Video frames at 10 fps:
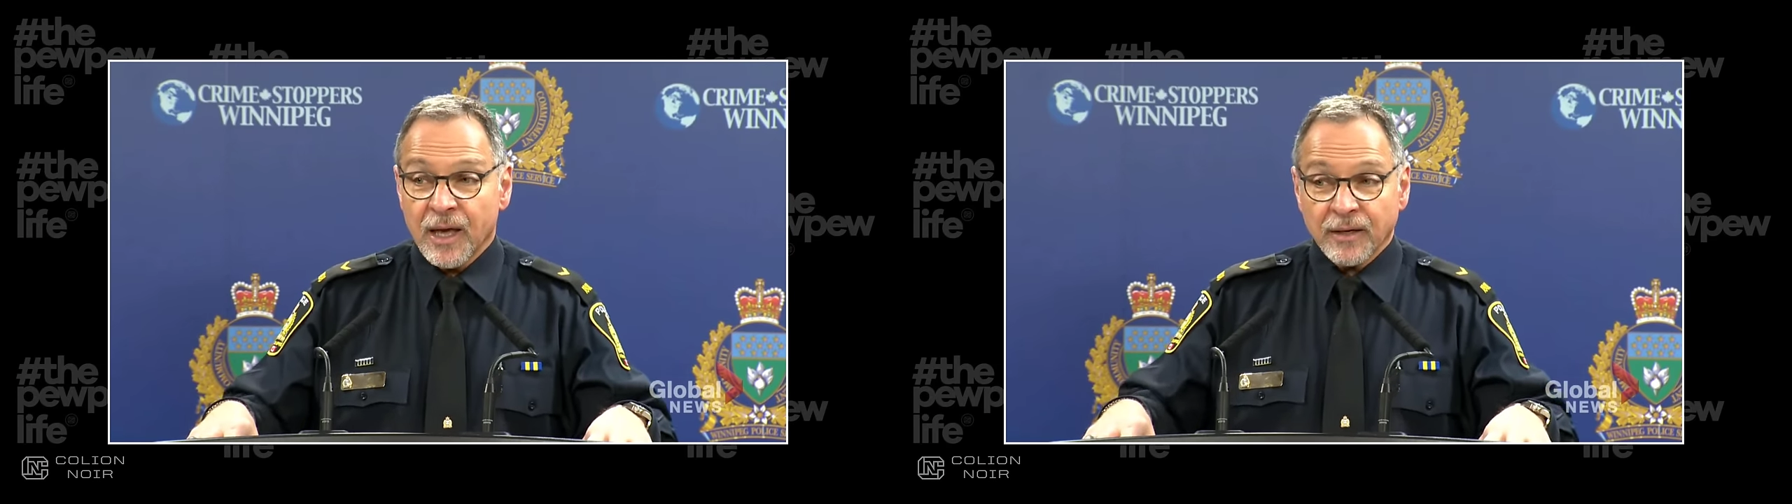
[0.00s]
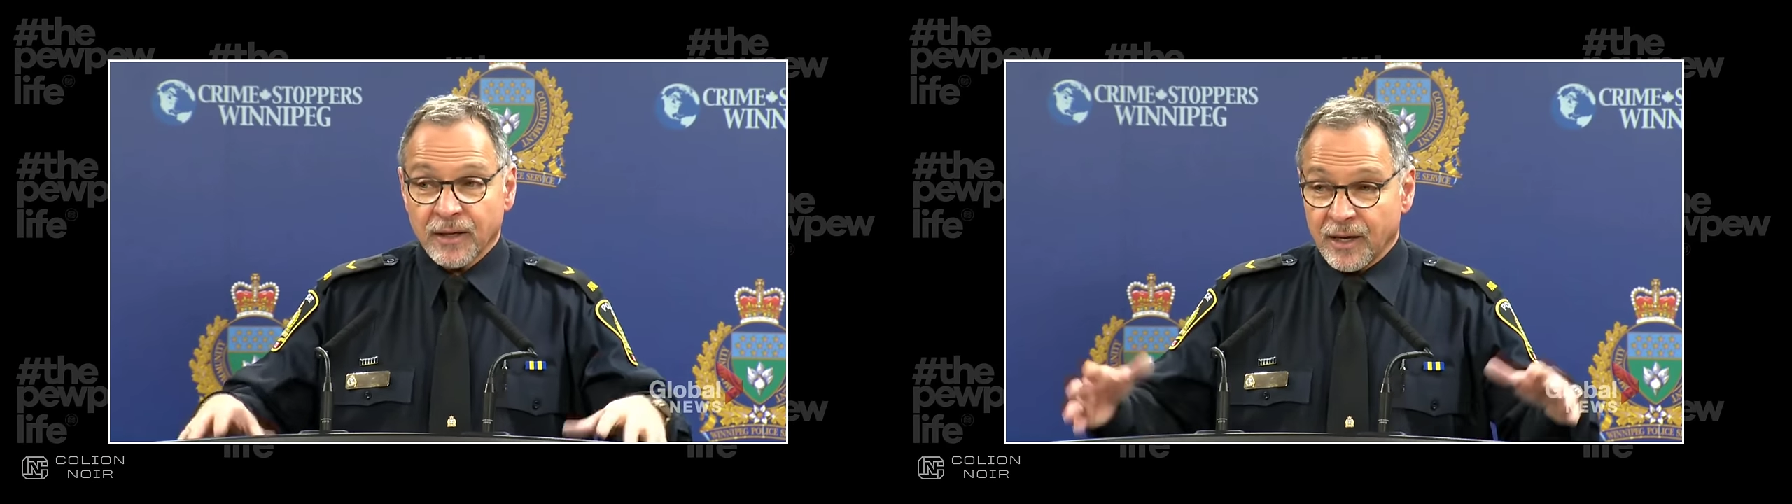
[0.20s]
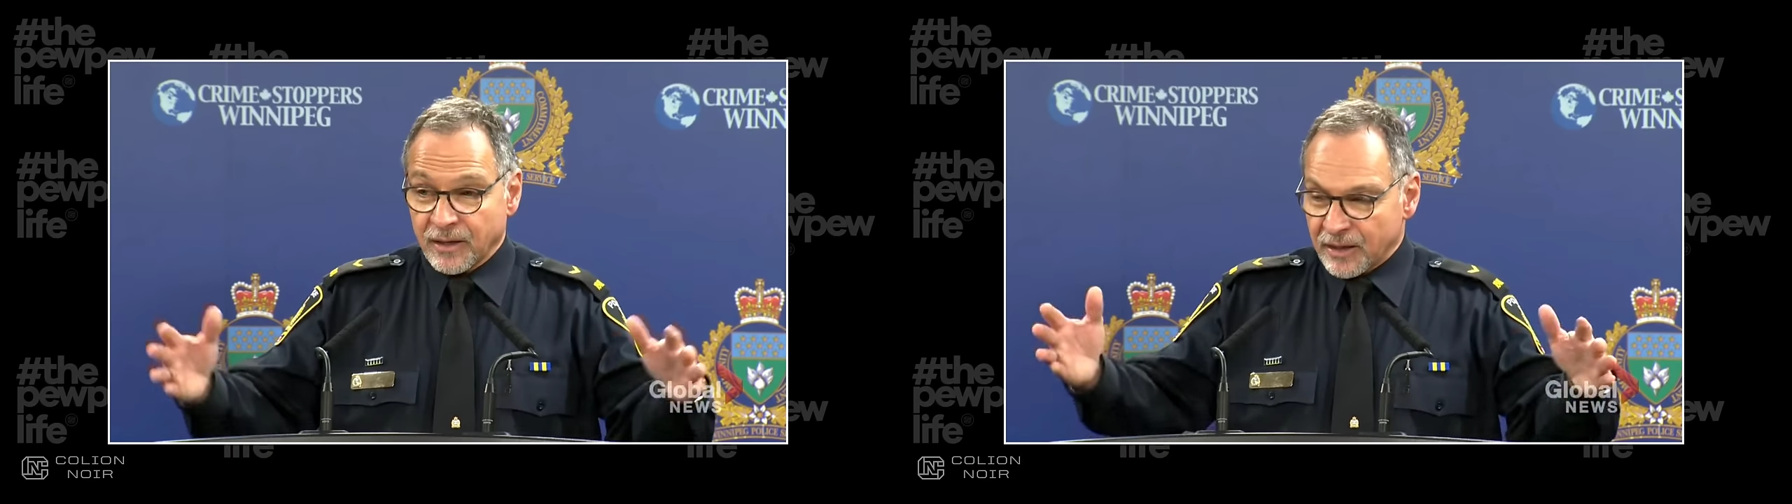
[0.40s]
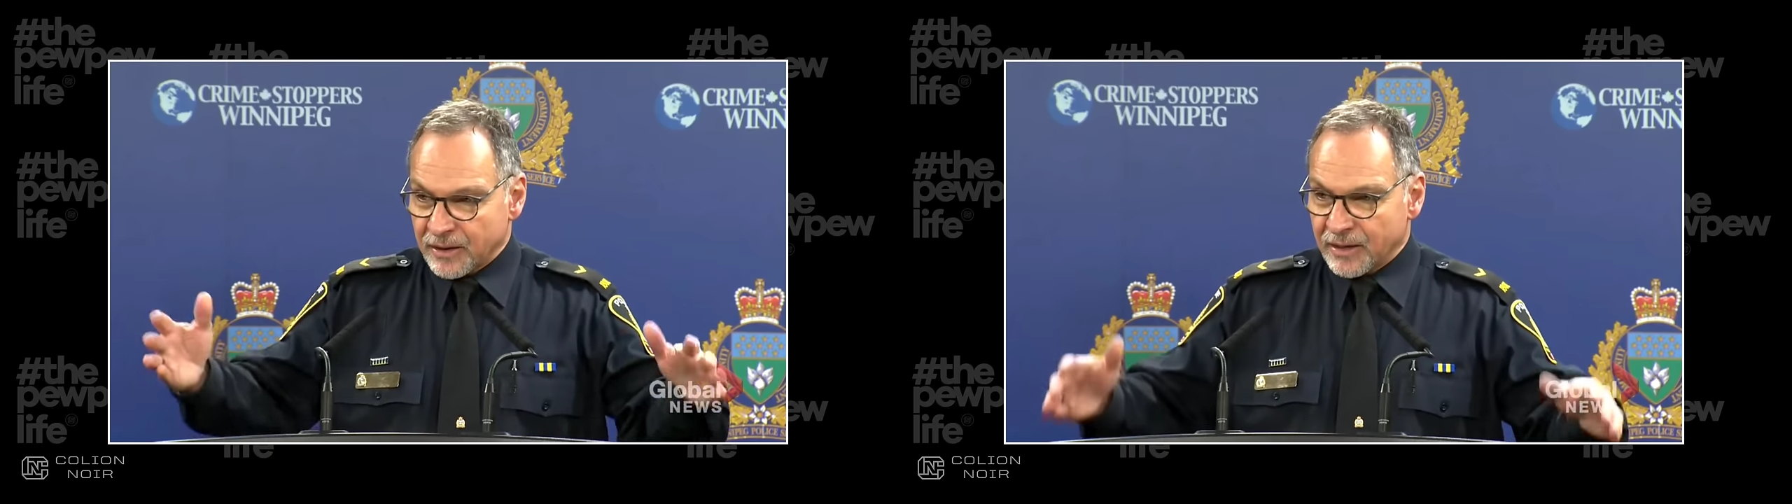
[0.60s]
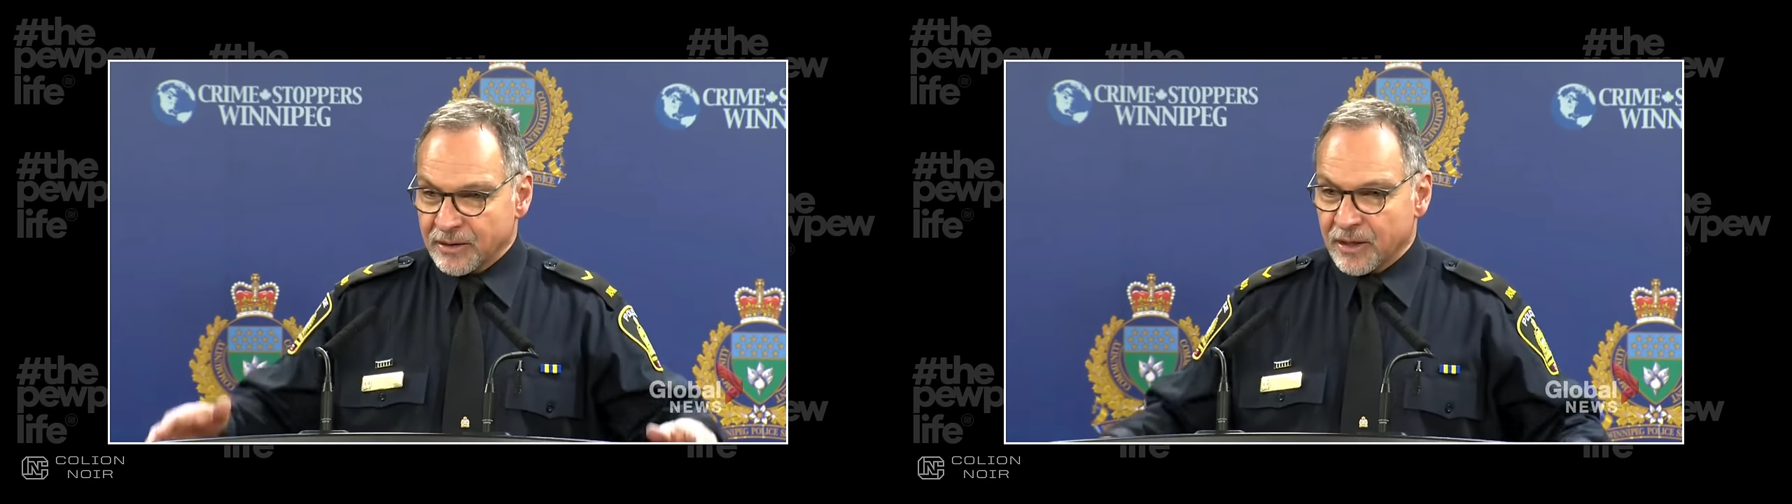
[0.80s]
and, and,
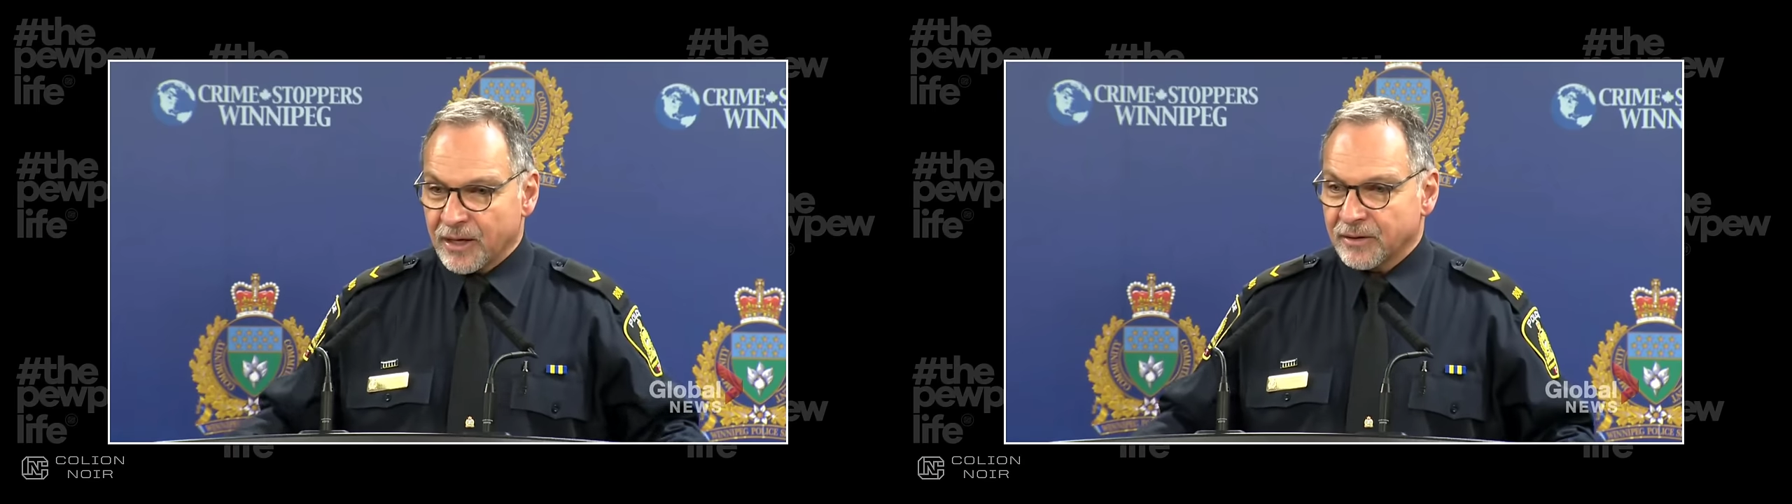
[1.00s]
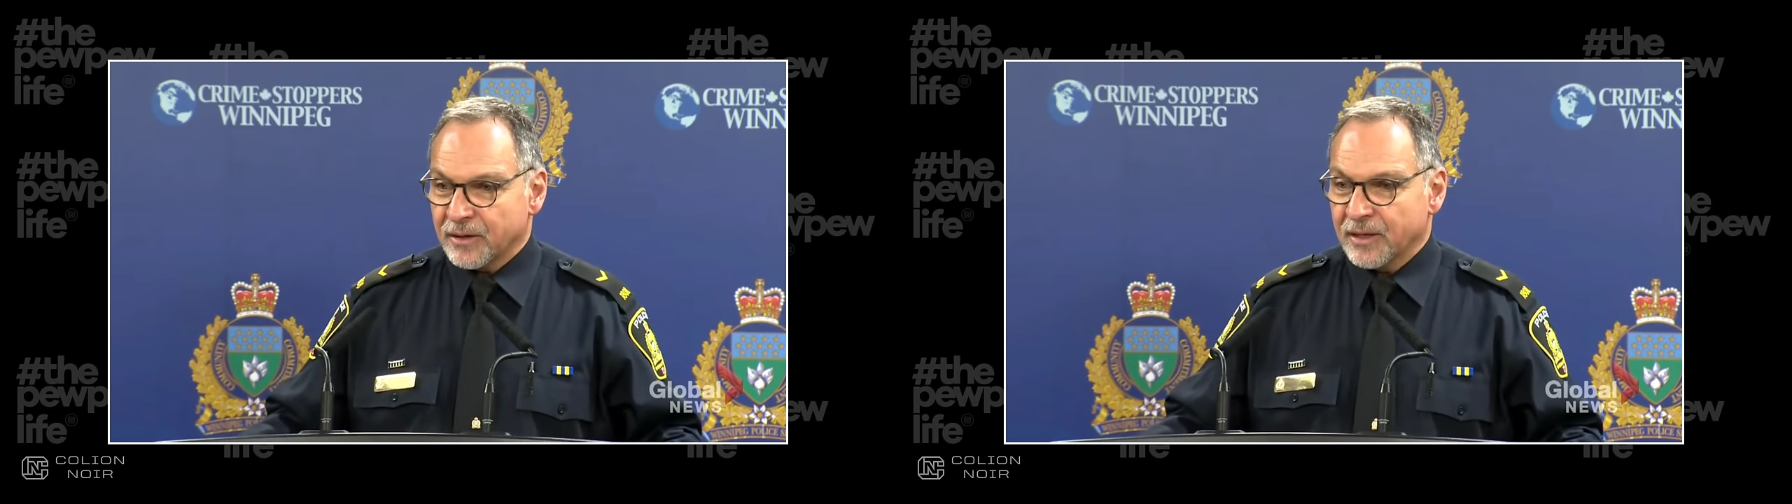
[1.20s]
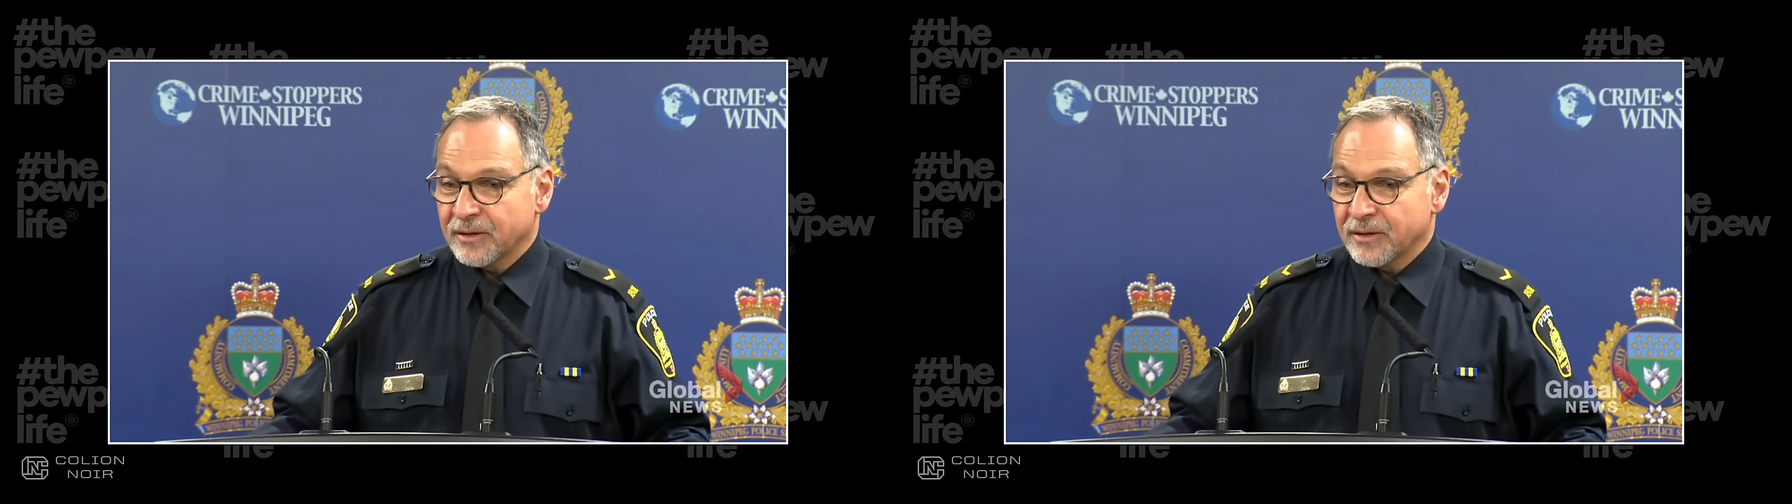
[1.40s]
and, and, the, and, the,